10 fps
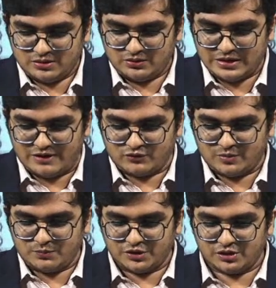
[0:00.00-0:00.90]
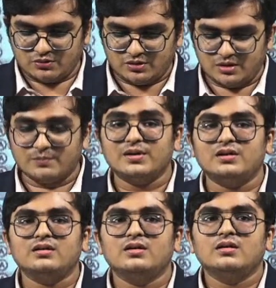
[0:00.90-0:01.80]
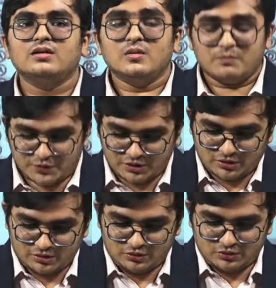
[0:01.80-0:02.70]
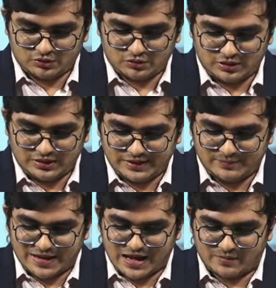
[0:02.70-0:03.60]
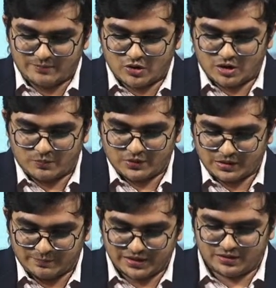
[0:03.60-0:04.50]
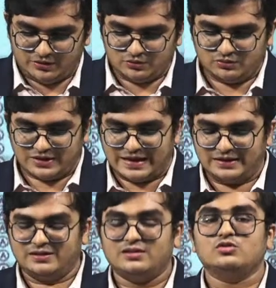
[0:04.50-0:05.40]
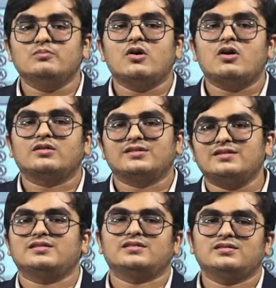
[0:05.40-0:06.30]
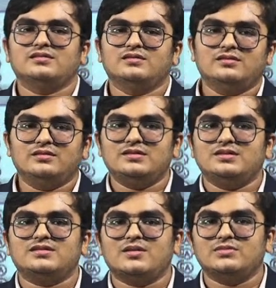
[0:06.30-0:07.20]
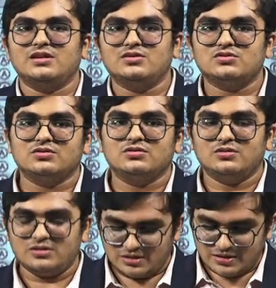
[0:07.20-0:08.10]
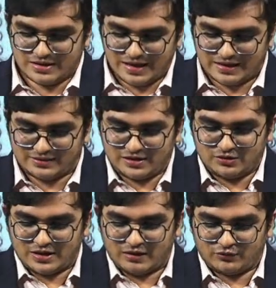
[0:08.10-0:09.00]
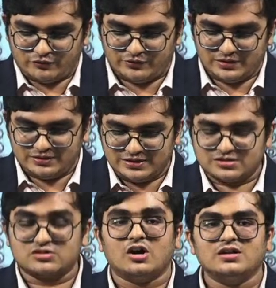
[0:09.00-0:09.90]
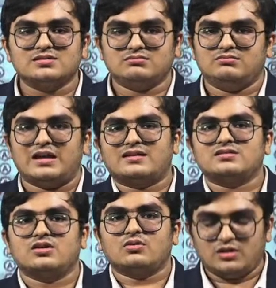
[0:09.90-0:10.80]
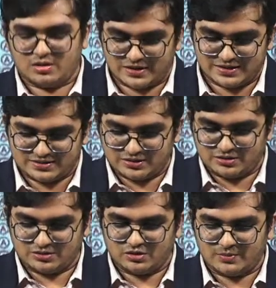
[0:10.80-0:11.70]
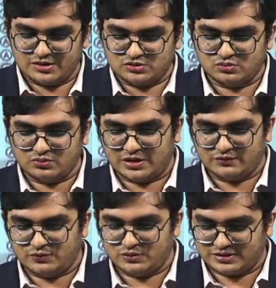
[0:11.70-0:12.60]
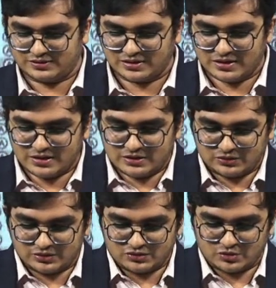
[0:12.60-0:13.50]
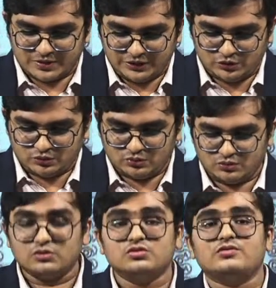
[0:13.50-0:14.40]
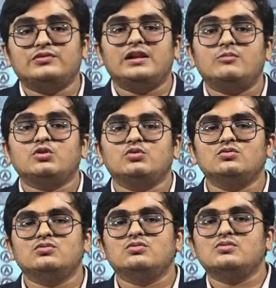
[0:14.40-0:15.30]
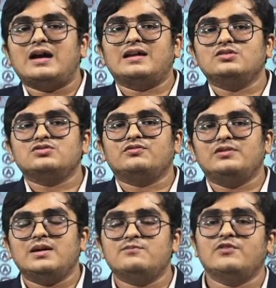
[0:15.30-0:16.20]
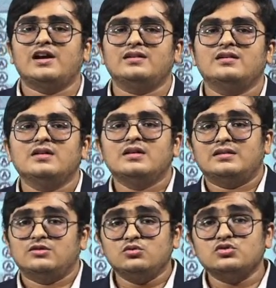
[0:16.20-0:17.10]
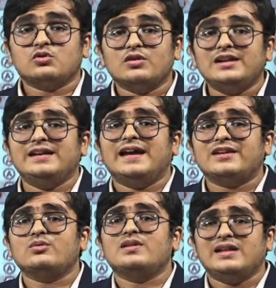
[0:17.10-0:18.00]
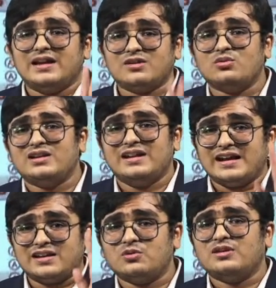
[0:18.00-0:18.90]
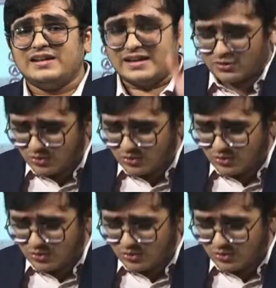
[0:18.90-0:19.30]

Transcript: you have to input your roll number. Use only black ballpoint pen to write into boxes. This is something you should note. And then you have to fill these dots. That is your roll number. Let's say your roll number is 2146. So it should be 2. You should fill up 2 and you should fill up 1. Use only and only and only and only and